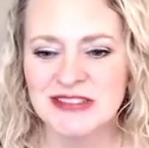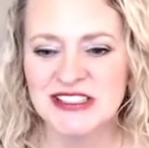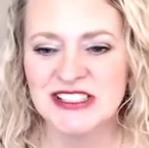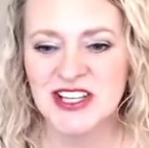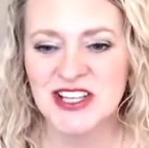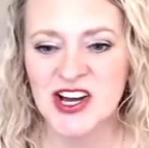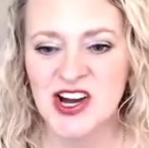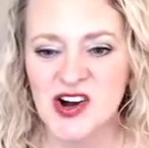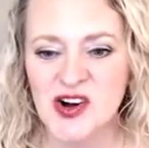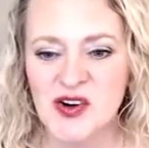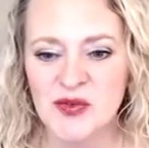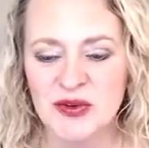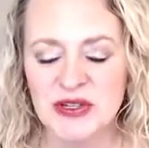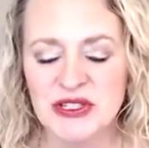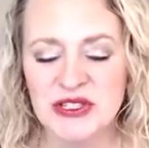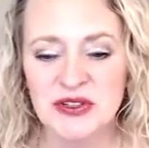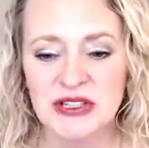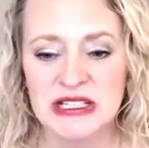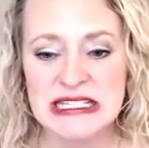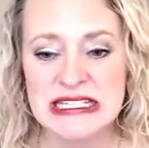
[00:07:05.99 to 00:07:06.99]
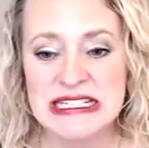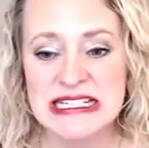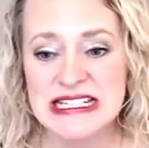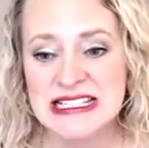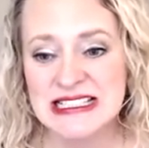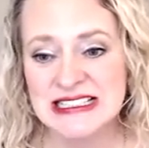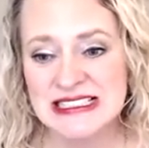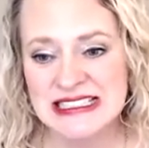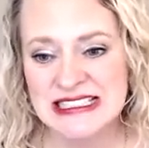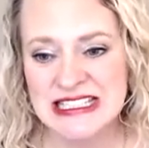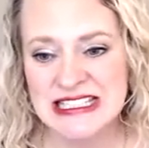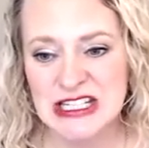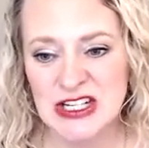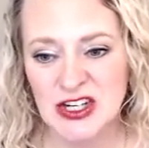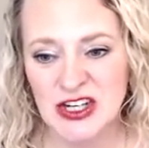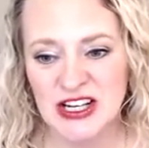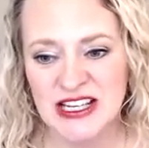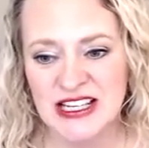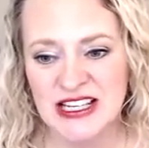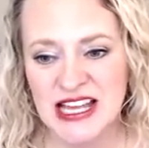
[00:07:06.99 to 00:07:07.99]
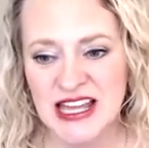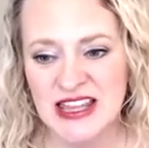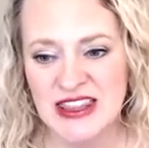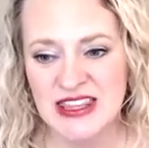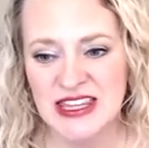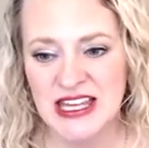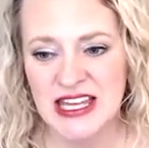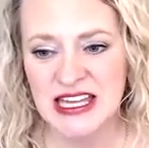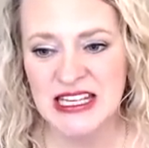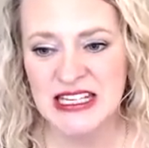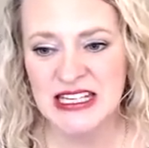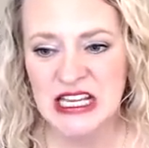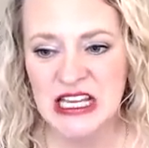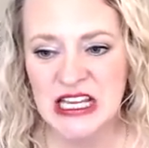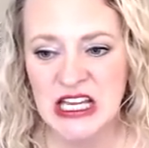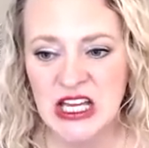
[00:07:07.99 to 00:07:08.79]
So when you're eating in secret, and then